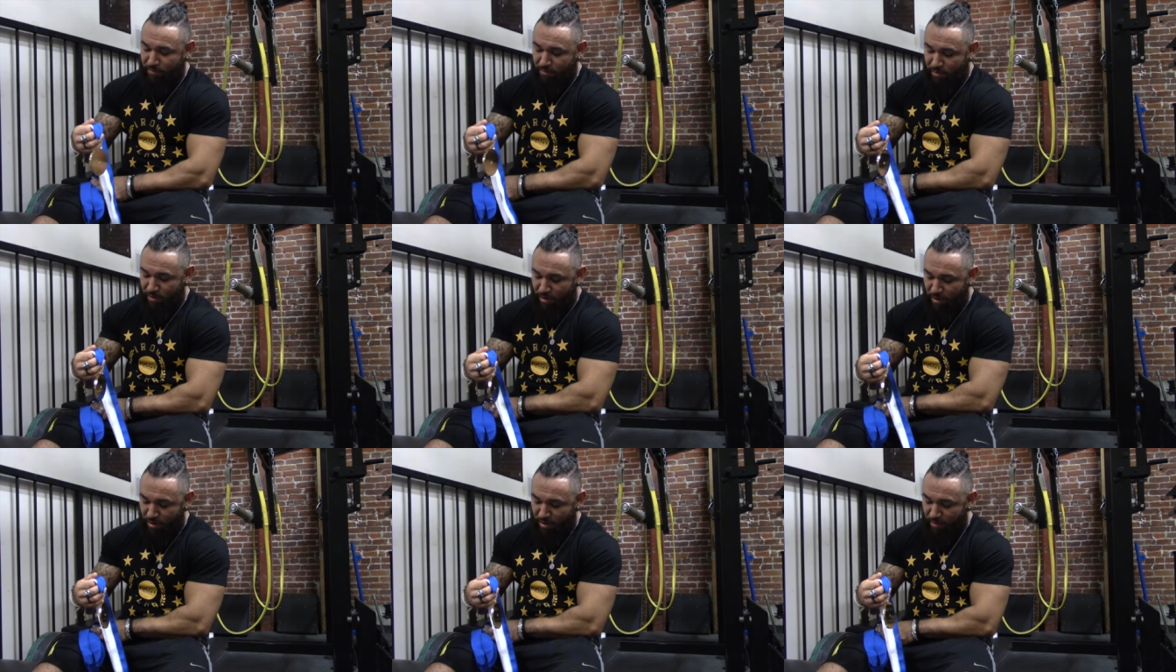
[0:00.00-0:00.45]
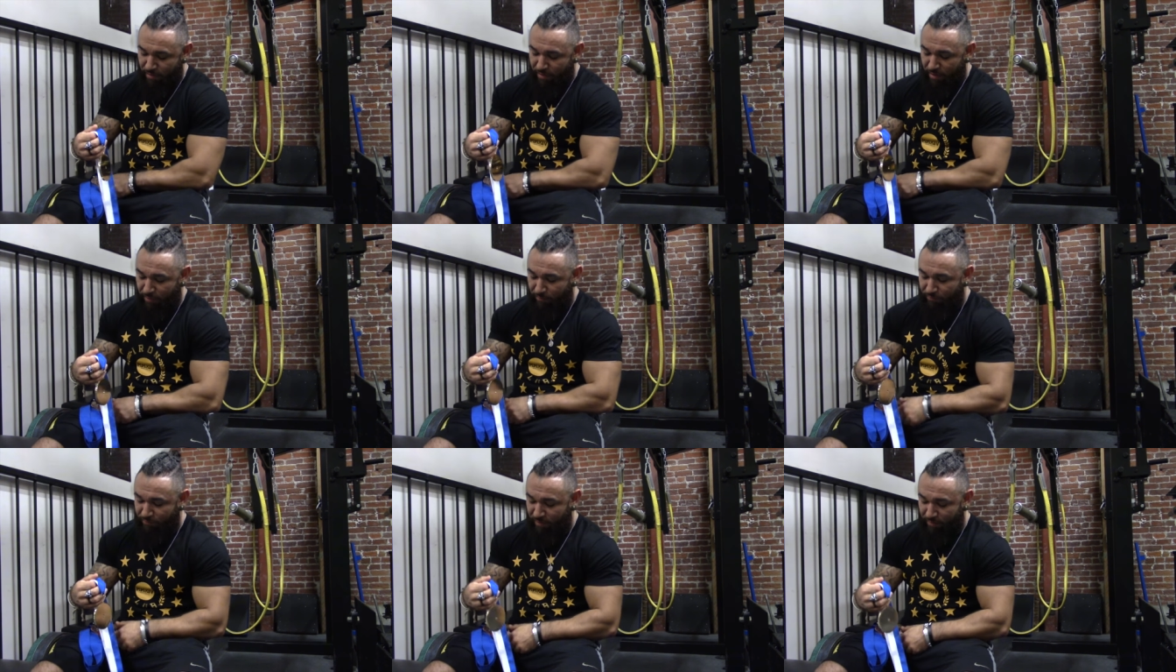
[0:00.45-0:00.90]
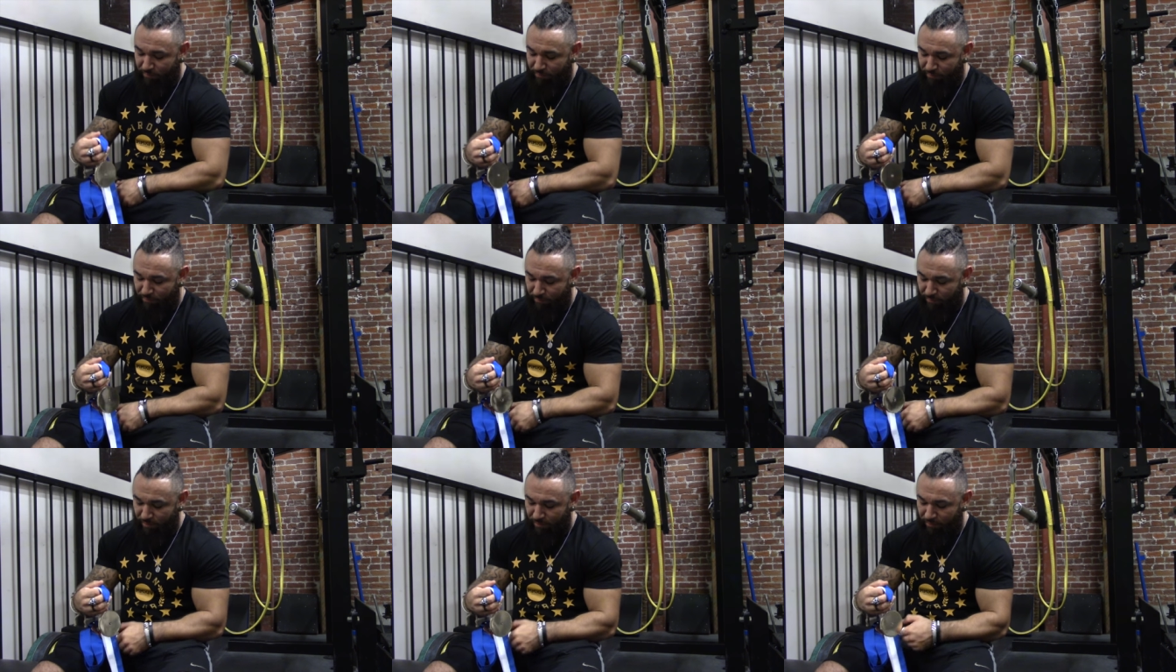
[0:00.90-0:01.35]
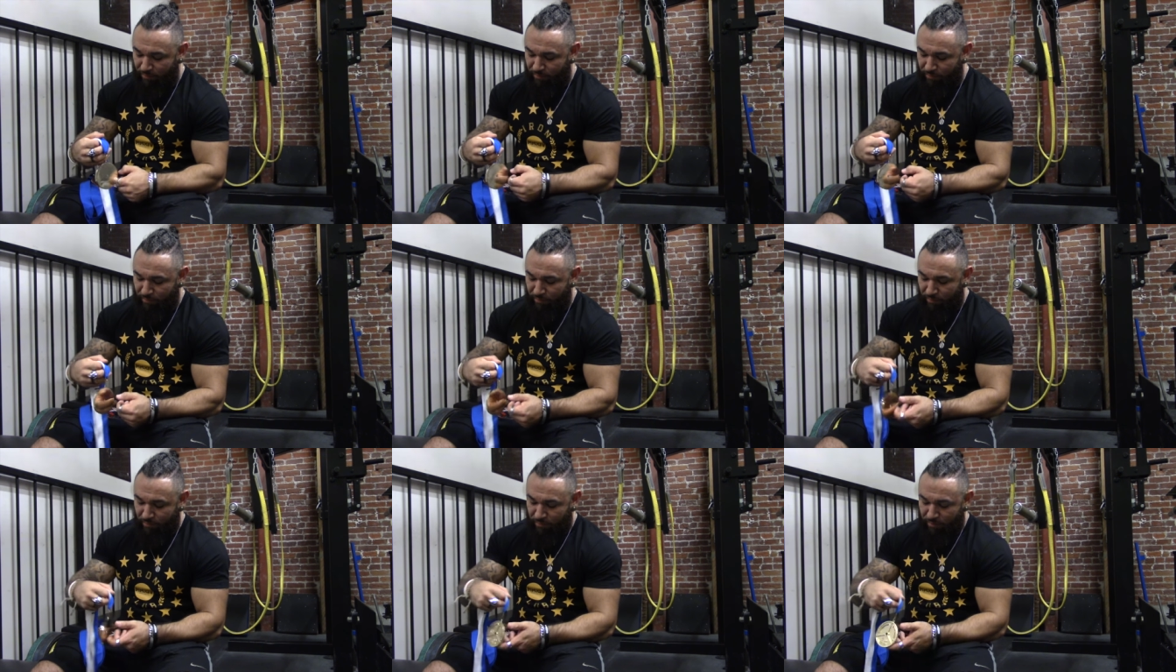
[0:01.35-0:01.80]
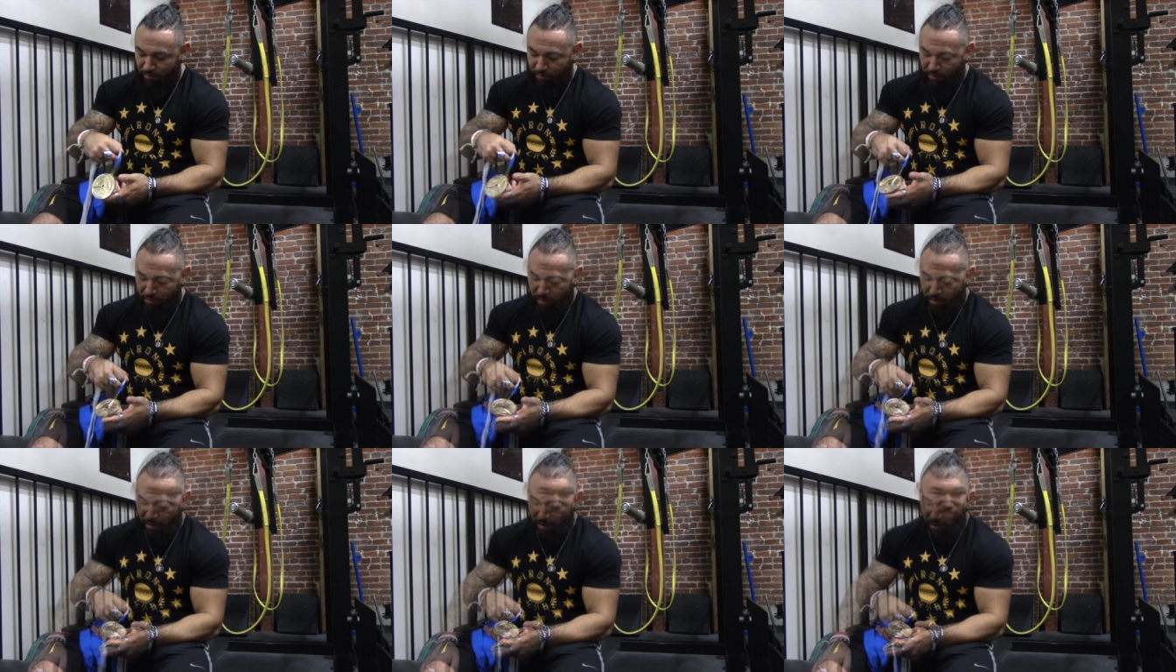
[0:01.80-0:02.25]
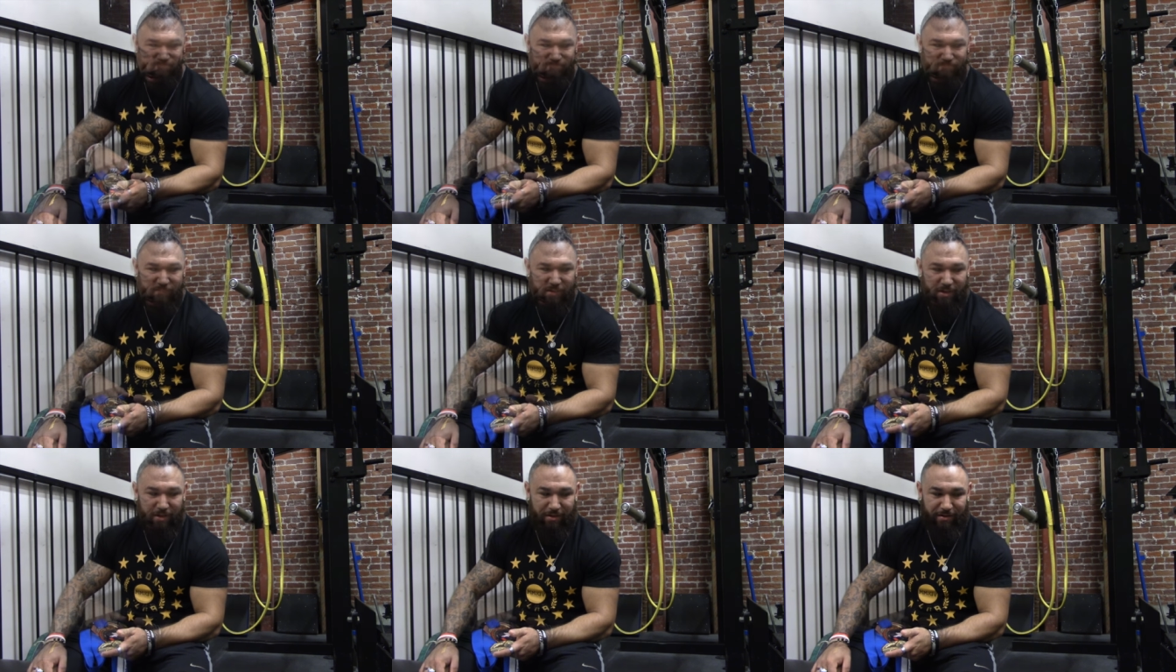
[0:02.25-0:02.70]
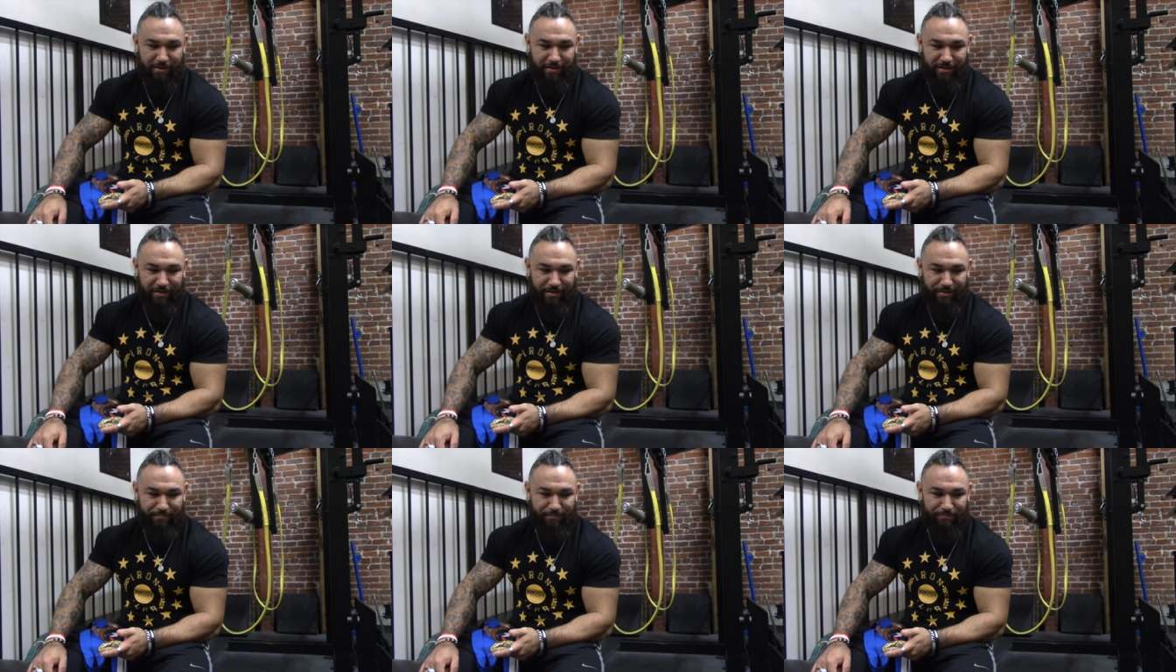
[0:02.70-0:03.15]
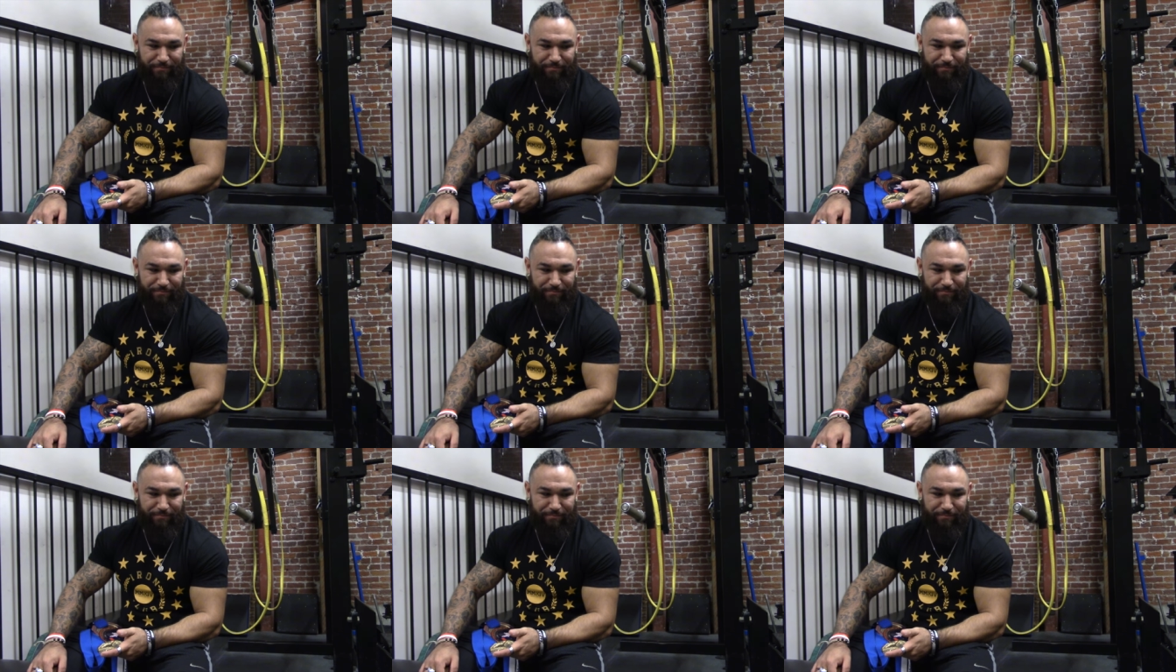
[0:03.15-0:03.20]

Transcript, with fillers: uh, that was given to me. Uh, and uh,